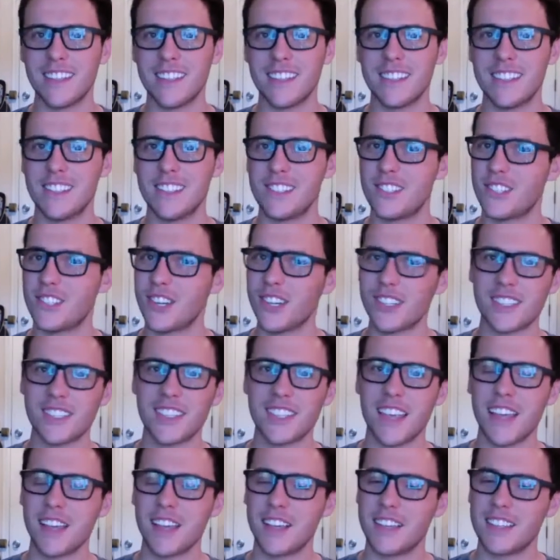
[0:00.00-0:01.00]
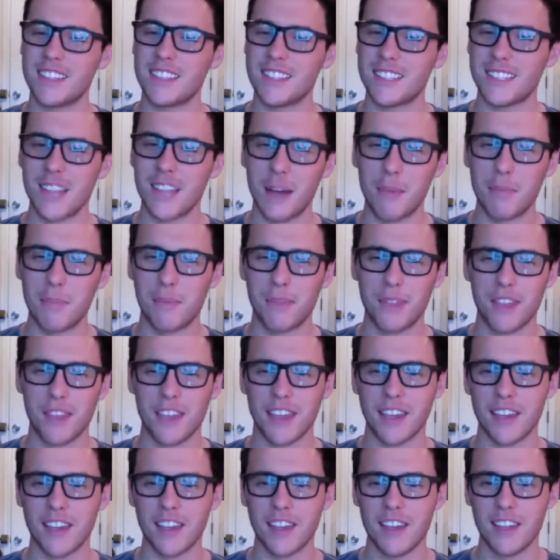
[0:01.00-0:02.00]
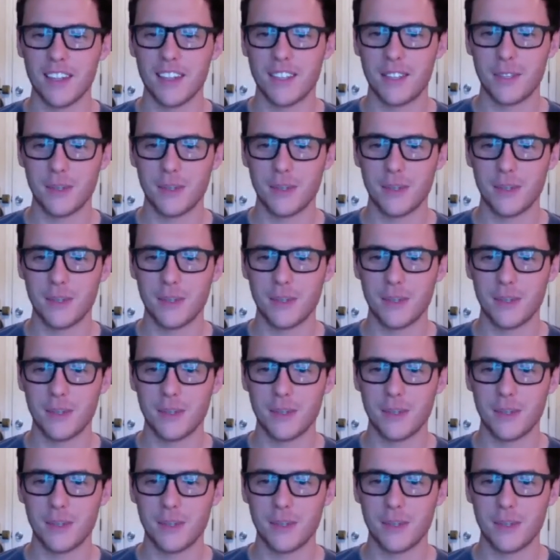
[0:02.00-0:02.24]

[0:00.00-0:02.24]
just like something to